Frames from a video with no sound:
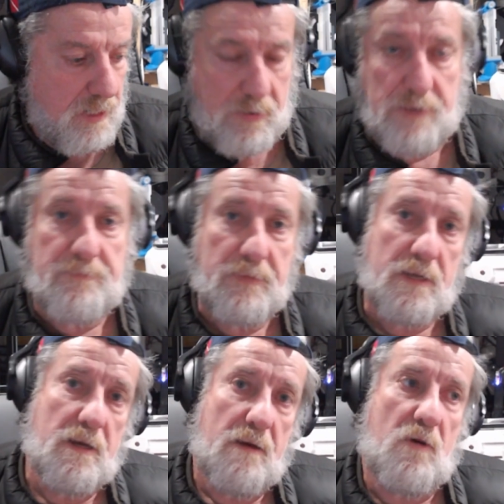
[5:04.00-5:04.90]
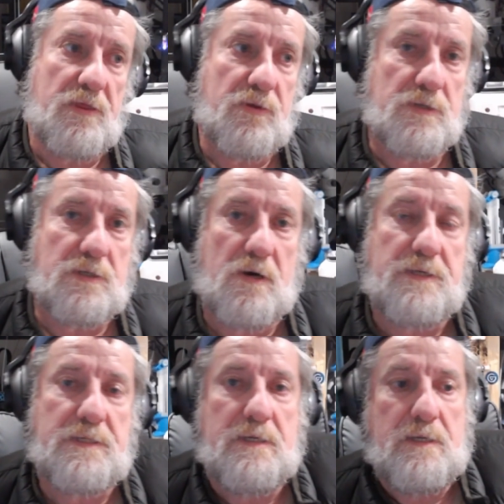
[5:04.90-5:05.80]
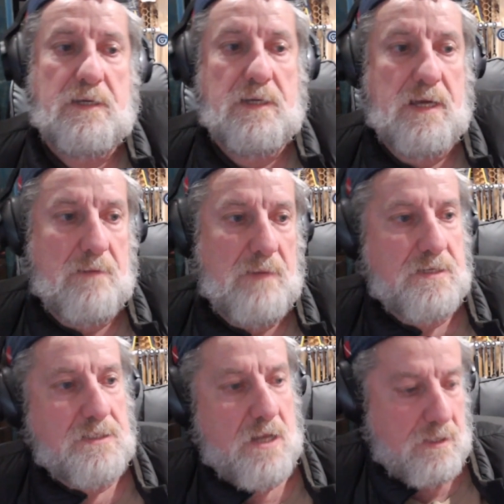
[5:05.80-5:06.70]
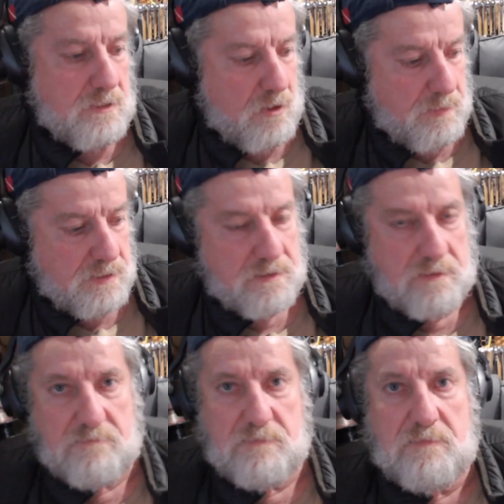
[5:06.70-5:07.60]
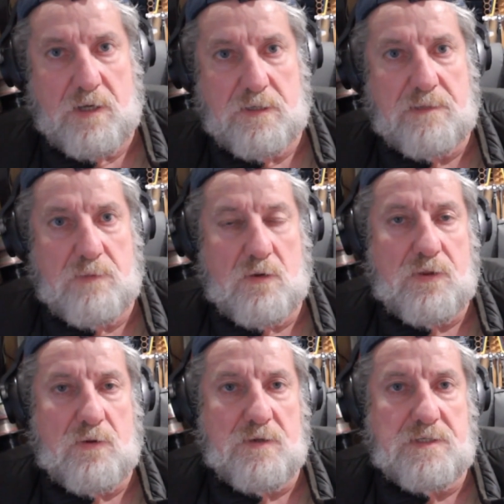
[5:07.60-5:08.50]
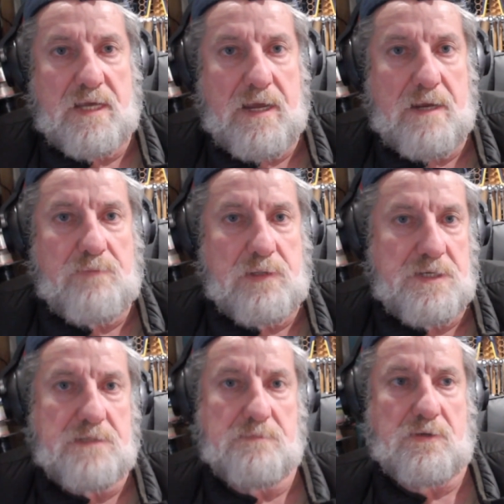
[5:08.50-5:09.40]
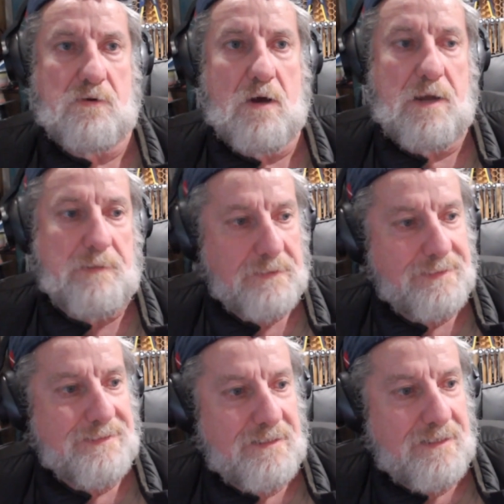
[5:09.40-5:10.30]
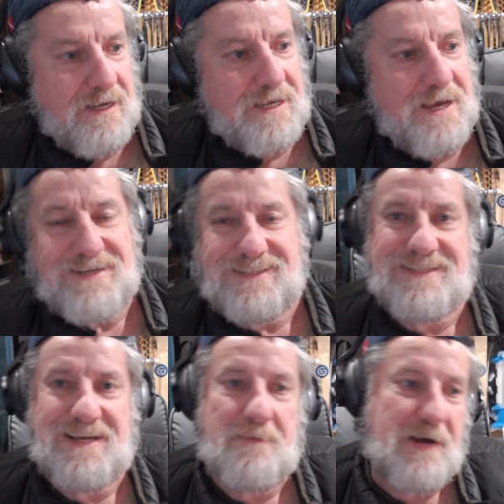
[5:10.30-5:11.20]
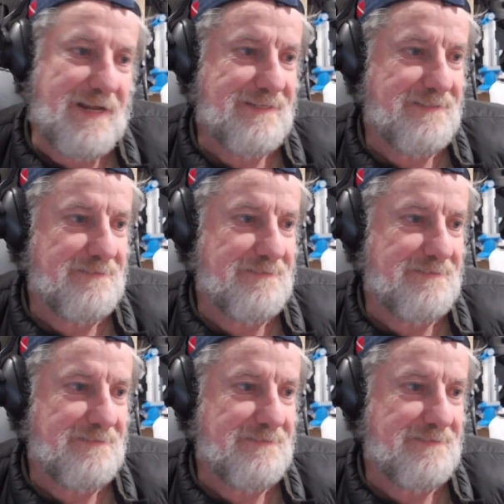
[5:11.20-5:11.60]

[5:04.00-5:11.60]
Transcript: Anyway, my thoughts, guys. Let us know in the comments, you know, some of your thoughts, and please subscribe. Okay, see ya, bye.